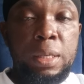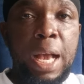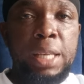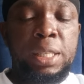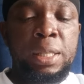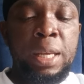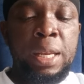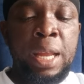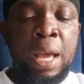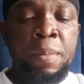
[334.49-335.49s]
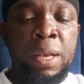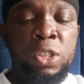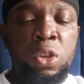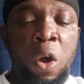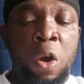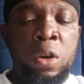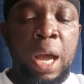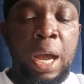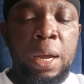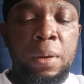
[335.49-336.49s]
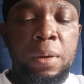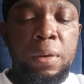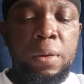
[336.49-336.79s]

Yes, the name is honor.